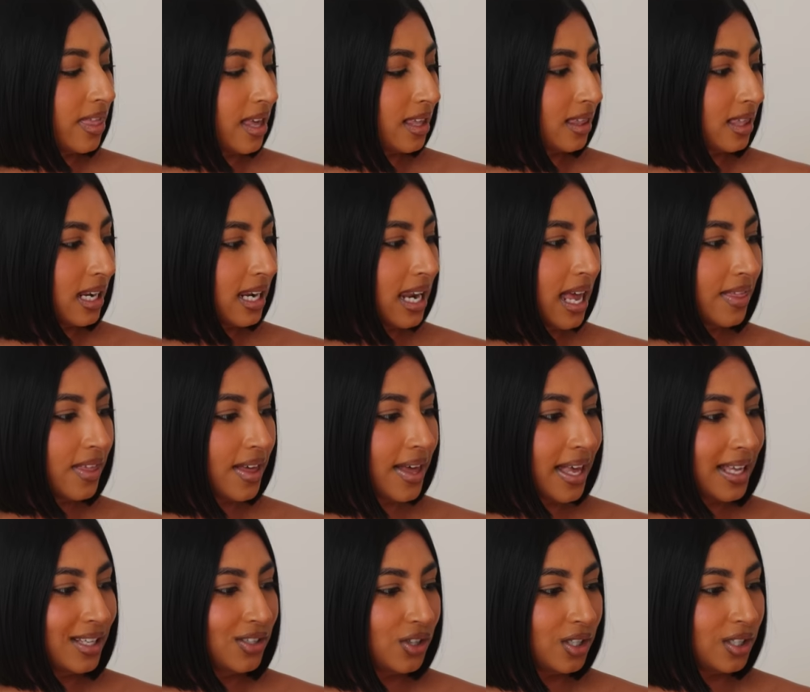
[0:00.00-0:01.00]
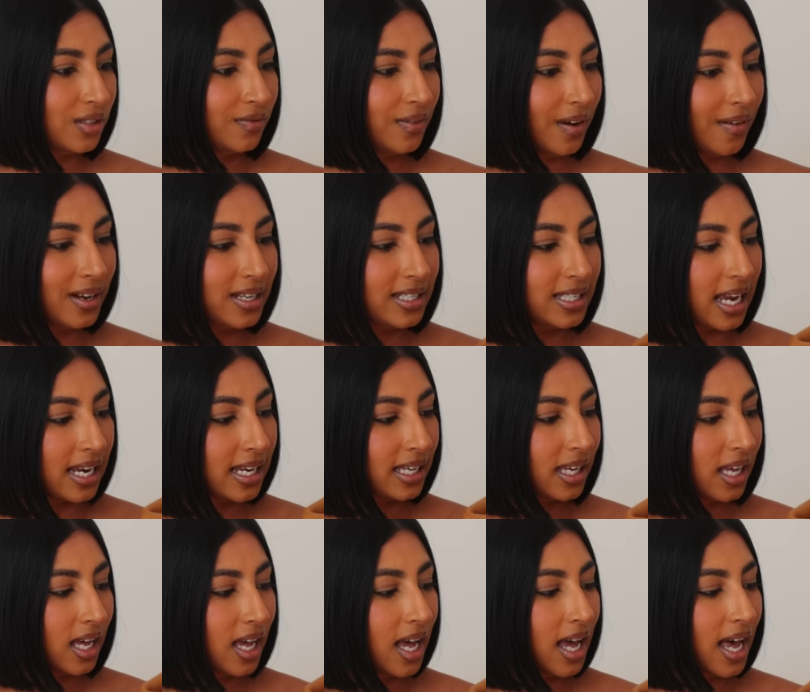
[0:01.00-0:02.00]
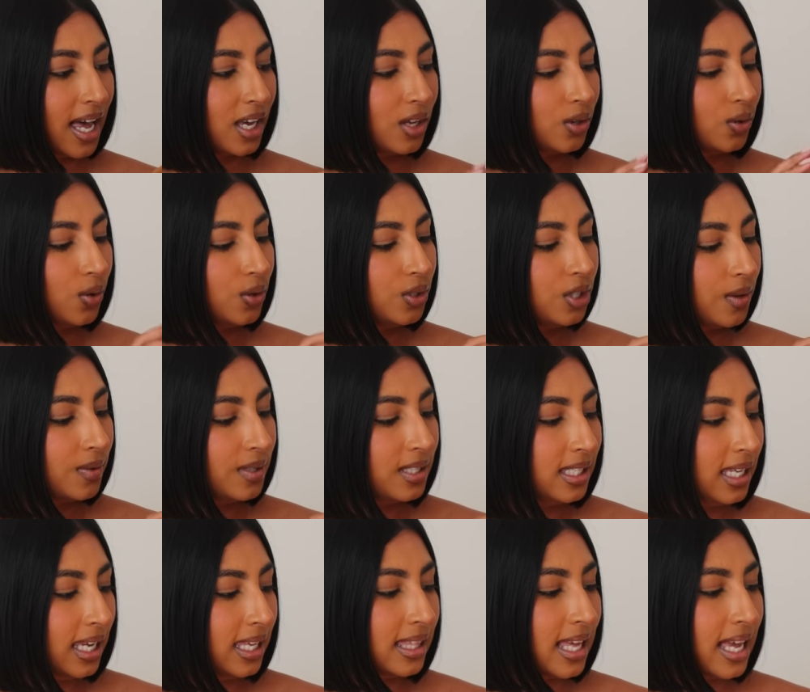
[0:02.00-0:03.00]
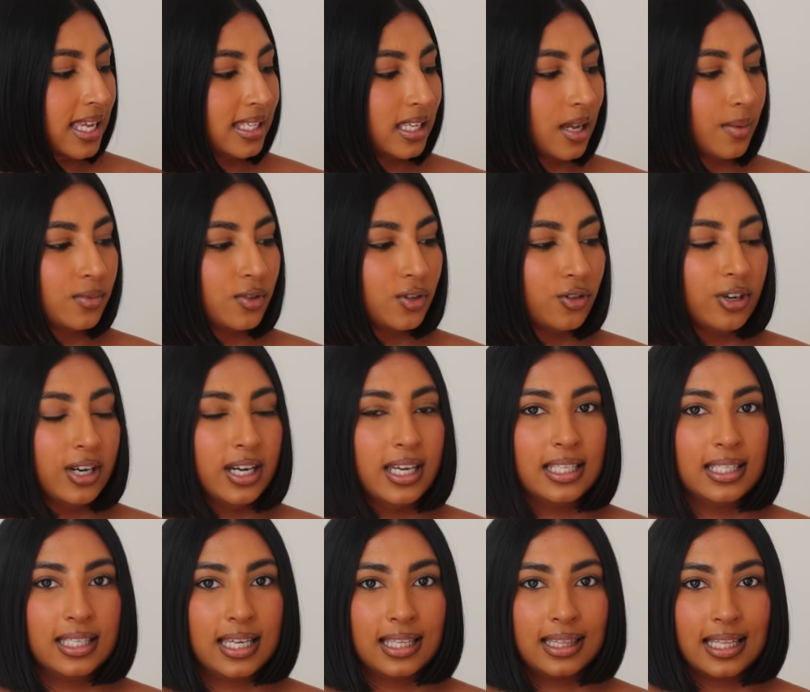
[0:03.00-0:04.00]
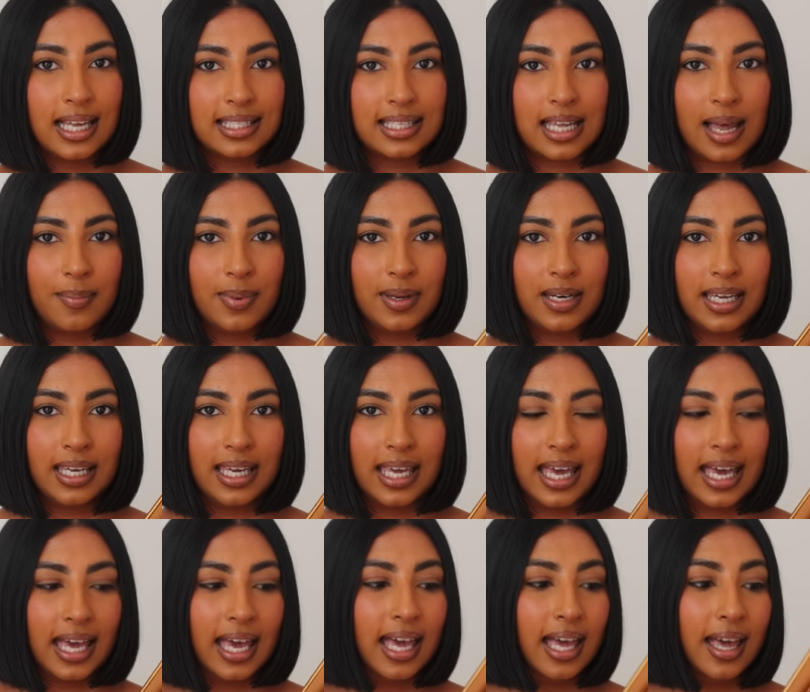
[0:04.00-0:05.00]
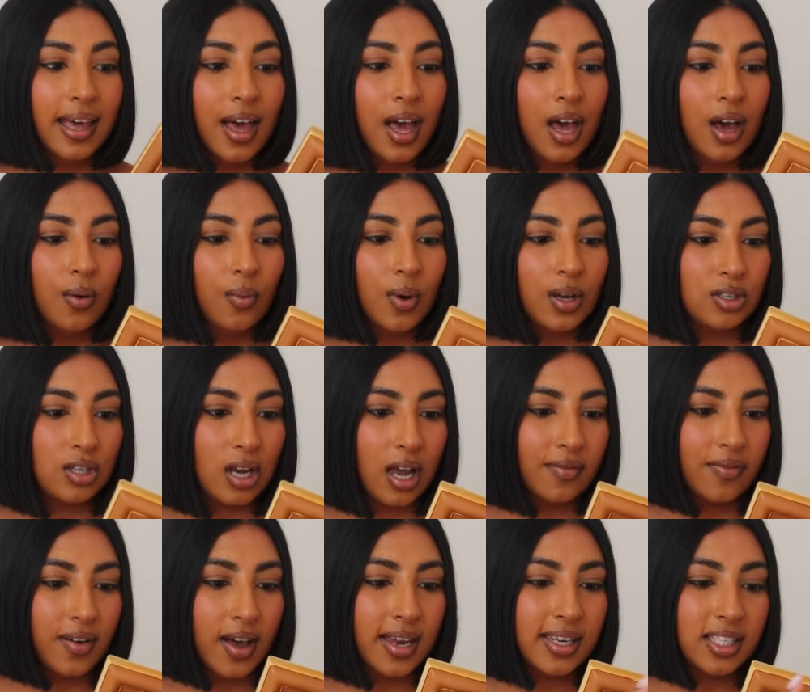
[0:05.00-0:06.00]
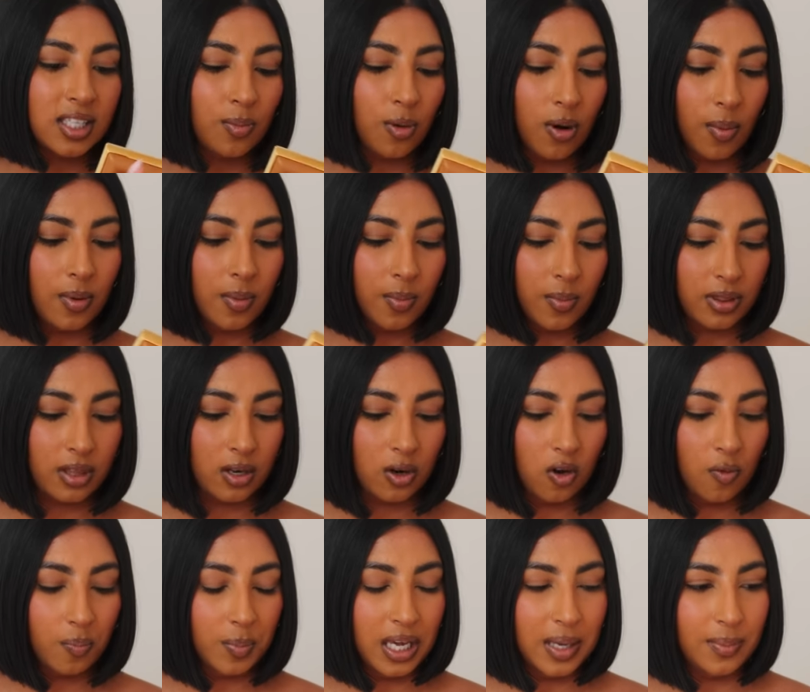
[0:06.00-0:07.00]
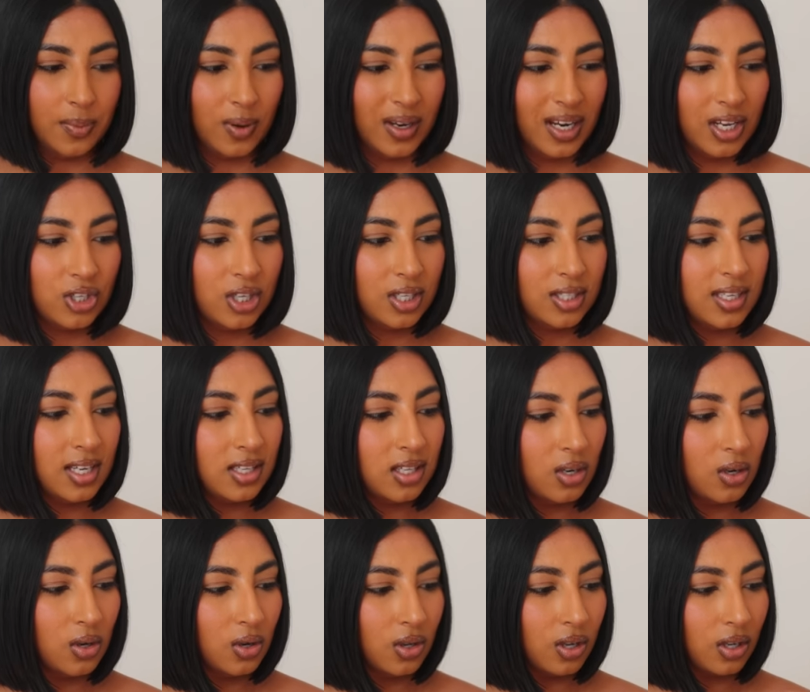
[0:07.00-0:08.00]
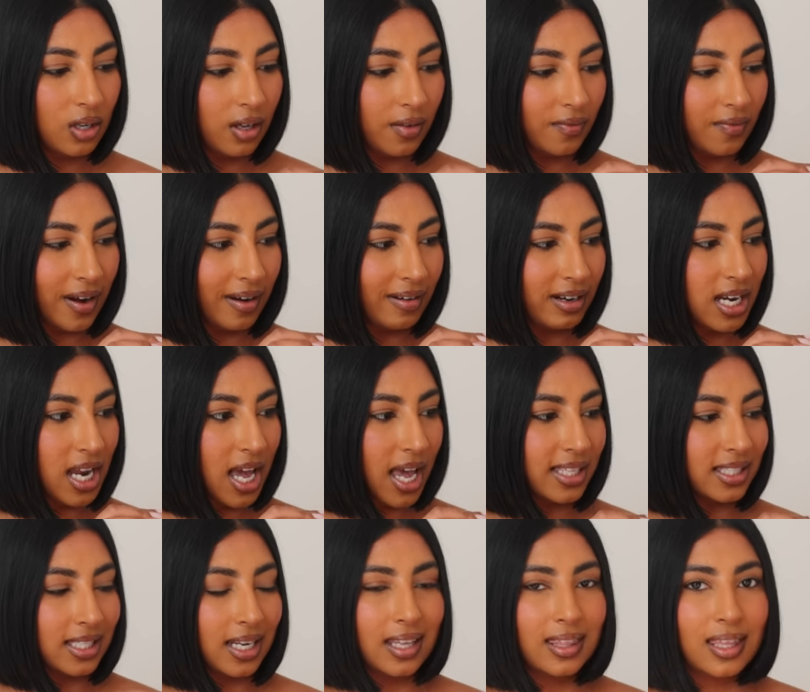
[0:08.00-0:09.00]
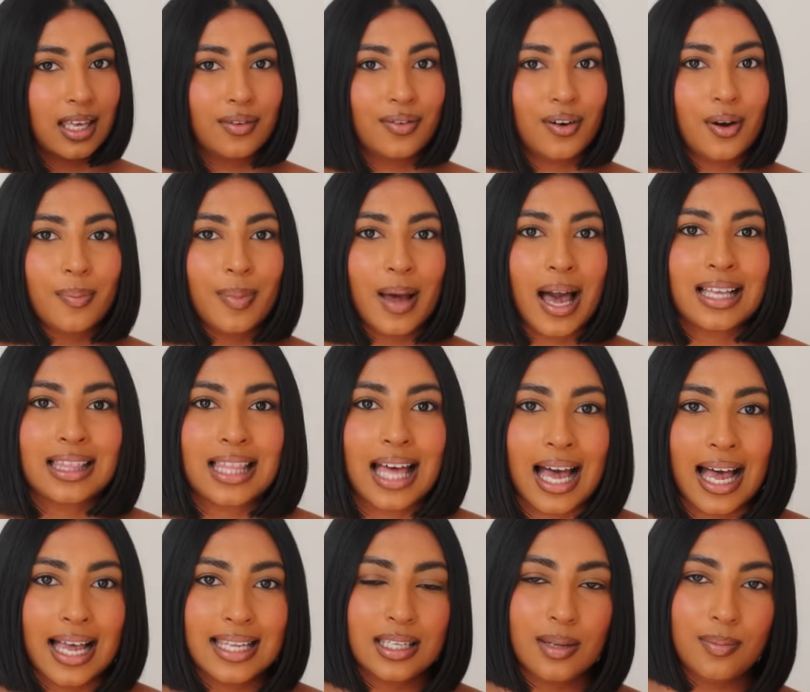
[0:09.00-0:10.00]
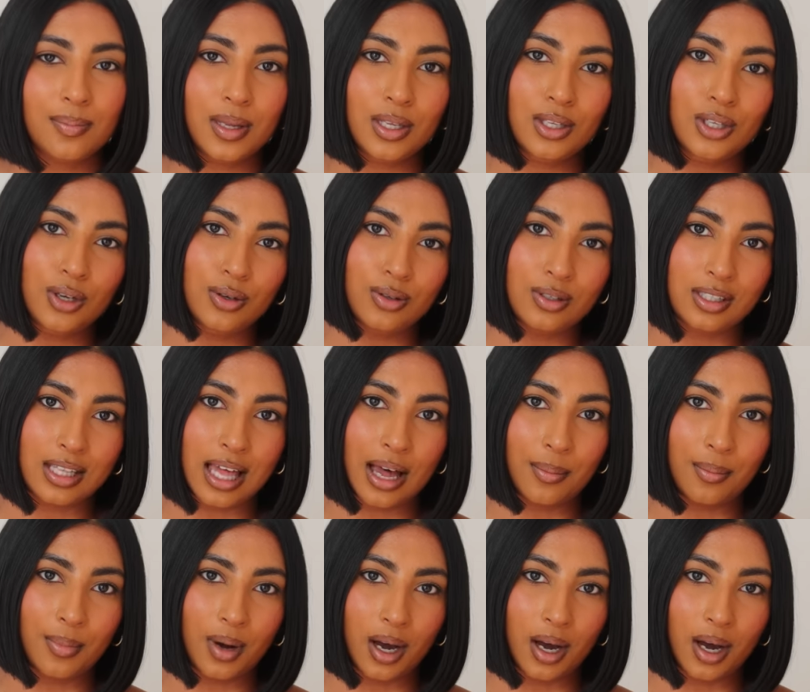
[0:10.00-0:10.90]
I think the leather is just very delicate. I can also see there's some creasing that's happening here, which I've heard is a problem with a lot of people and it just doesn't look very nice. And I think for a bag that hasn't been used that